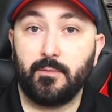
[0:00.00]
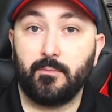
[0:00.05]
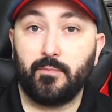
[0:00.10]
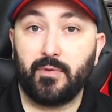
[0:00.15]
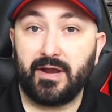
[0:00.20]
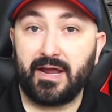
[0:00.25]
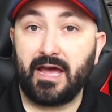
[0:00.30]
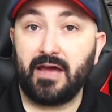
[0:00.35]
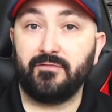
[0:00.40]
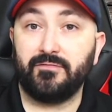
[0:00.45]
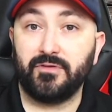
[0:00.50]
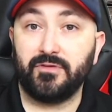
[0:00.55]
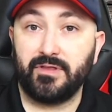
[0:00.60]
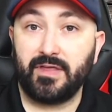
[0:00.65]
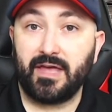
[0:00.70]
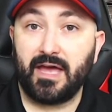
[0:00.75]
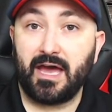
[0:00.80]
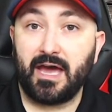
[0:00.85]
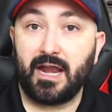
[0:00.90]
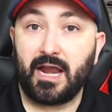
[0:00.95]
But after
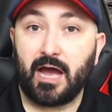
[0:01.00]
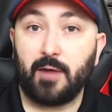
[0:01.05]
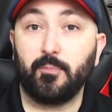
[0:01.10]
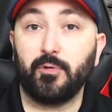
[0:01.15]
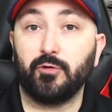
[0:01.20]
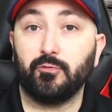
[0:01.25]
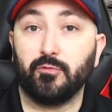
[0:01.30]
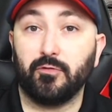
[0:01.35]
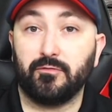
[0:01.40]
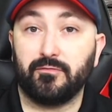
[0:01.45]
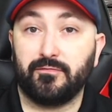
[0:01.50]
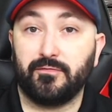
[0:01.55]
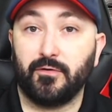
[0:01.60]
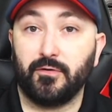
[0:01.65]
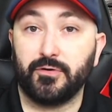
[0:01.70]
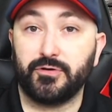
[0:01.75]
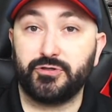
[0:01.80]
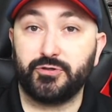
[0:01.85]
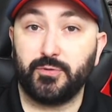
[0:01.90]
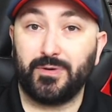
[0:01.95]
that, I'm going to
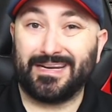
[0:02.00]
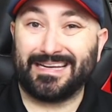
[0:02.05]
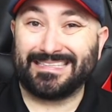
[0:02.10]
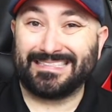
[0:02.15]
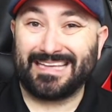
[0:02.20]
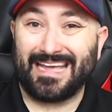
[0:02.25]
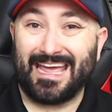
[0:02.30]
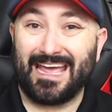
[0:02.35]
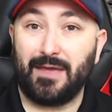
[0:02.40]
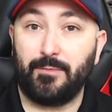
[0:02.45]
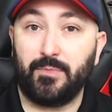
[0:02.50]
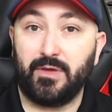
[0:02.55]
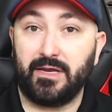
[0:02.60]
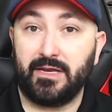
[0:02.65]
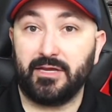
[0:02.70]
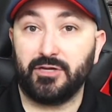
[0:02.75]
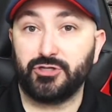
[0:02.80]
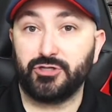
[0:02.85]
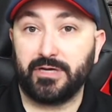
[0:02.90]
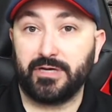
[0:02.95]
refer to it as
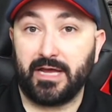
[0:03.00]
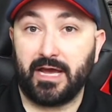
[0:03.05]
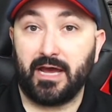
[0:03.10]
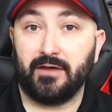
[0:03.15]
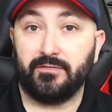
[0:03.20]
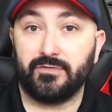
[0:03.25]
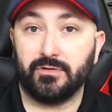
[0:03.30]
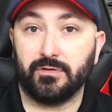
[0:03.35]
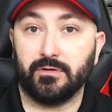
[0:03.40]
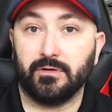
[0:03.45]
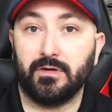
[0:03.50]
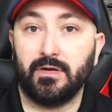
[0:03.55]
ammunition after.